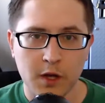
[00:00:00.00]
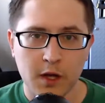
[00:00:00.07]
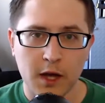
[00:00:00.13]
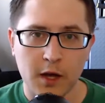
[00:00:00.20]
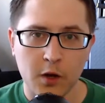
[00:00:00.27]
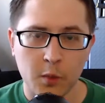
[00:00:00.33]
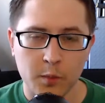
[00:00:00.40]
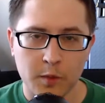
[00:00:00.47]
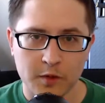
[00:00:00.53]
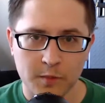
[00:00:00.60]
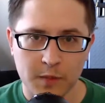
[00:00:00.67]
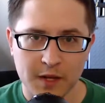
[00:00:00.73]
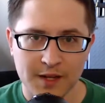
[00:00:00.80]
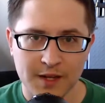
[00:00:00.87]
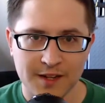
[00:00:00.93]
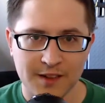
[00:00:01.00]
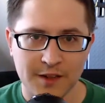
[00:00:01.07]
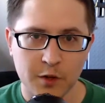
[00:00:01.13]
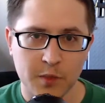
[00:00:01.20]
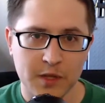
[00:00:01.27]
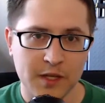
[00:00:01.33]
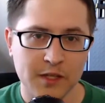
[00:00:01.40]
I hope this made it a little
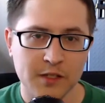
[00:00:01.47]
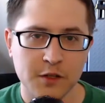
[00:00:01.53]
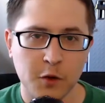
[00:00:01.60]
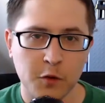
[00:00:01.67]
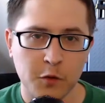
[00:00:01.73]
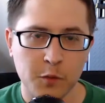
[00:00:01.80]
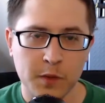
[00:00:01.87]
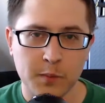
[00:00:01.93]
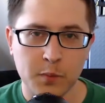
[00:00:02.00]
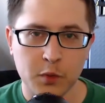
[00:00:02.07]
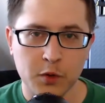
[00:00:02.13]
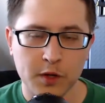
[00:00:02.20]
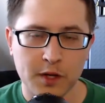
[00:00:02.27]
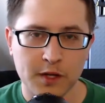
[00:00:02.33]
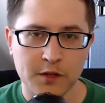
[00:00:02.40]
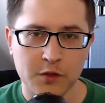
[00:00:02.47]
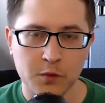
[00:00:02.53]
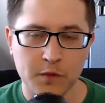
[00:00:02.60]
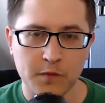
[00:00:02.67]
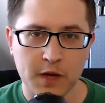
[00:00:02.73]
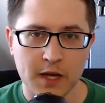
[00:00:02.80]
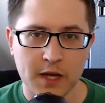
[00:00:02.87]
bit easier for people looking to
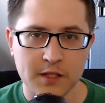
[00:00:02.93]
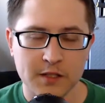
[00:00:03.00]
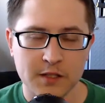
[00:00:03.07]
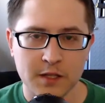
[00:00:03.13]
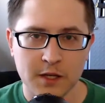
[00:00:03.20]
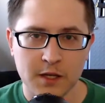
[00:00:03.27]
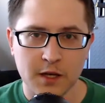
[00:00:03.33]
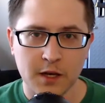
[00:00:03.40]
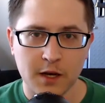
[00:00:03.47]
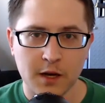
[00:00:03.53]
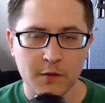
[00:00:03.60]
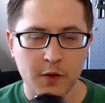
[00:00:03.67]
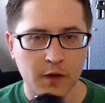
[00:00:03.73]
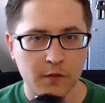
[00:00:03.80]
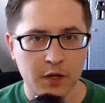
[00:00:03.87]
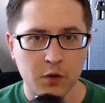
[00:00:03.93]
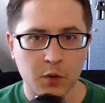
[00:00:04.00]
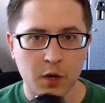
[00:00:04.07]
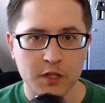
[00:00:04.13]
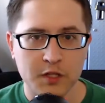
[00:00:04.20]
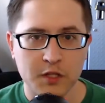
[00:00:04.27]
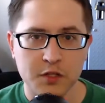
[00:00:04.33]
invest. If you have any
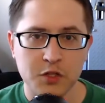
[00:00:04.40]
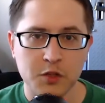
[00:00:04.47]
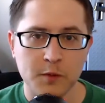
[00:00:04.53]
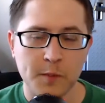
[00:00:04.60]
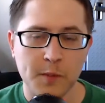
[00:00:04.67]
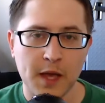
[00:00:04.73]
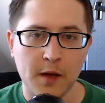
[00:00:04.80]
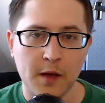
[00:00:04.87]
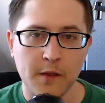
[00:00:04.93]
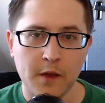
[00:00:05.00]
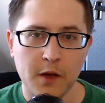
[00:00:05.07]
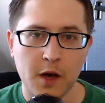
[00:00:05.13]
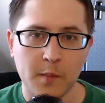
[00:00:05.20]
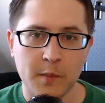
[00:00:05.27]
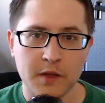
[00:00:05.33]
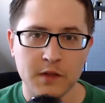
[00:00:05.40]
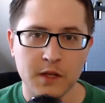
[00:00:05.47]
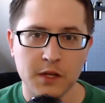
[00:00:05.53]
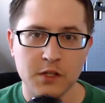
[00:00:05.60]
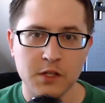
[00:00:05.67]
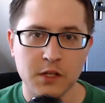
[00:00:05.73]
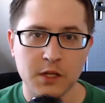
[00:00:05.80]
questions, shoot them down in the comment
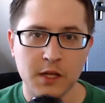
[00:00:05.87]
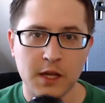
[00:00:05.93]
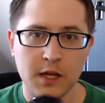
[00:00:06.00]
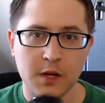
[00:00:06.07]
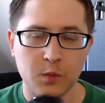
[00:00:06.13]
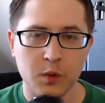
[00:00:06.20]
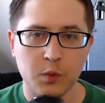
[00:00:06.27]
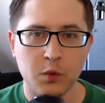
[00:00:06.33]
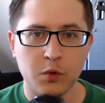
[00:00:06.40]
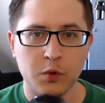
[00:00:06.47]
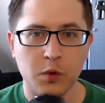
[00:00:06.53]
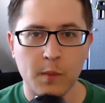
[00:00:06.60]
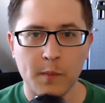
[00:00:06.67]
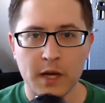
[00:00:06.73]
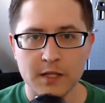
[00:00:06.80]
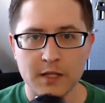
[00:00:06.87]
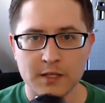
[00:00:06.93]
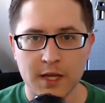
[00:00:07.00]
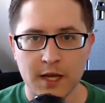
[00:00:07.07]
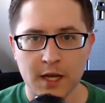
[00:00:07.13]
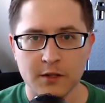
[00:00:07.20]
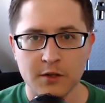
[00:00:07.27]
section, and we will do our best
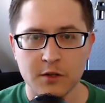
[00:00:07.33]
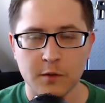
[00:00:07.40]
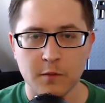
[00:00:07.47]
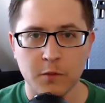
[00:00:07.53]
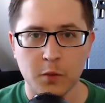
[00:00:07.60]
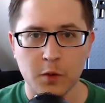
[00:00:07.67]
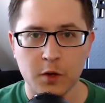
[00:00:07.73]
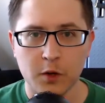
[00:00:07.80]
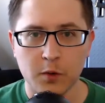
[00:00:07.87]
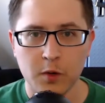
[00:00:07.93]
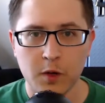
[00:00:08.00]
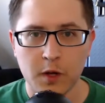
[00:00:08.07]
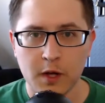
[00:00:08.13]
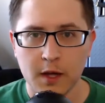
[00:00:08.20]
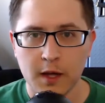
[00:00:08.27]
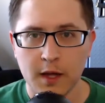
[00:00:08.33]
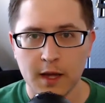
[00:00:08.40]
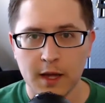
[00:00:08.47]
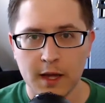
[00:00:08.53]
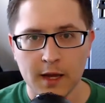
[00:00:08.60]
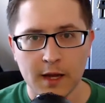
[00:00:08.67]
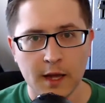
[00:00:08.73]
to answer them for you.
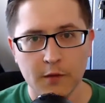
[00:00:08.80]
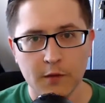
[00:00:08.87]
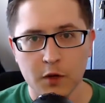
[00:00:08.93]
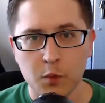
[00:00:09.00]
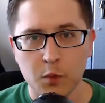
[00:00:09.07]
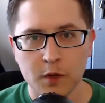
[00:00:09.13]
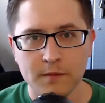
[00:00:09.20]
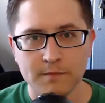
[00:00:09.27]
And have a good one.